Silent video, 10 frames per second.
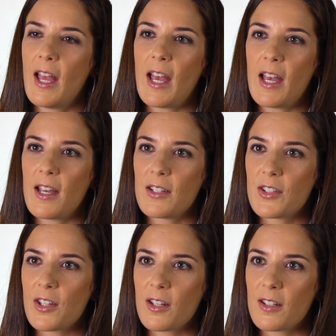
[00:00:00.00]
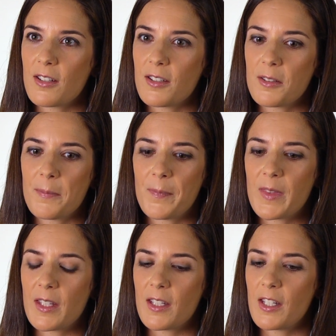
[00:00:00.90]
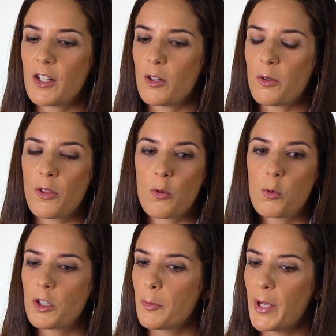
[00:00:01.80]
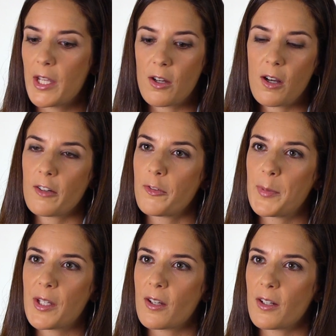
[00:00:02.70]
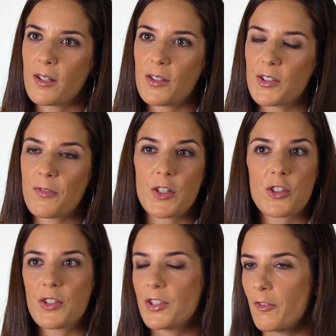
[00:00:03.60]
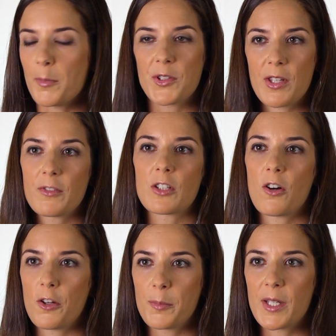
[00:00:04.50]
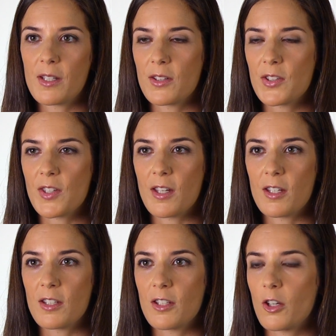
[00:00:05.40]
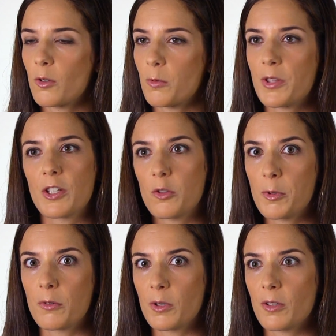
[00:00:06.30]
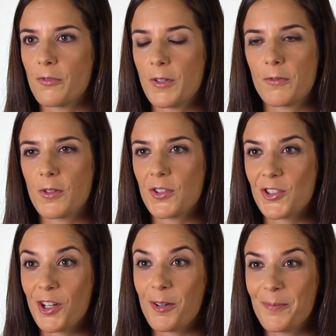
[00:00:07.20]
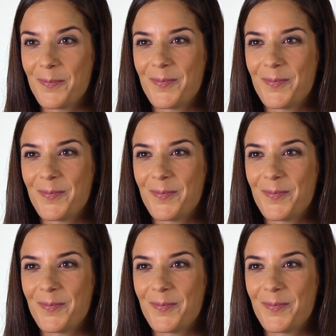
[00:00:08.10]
And, uh, you know, the work paid off, because eventually seven by seven called me and said, you know, we think you'd be a really good fit for this job.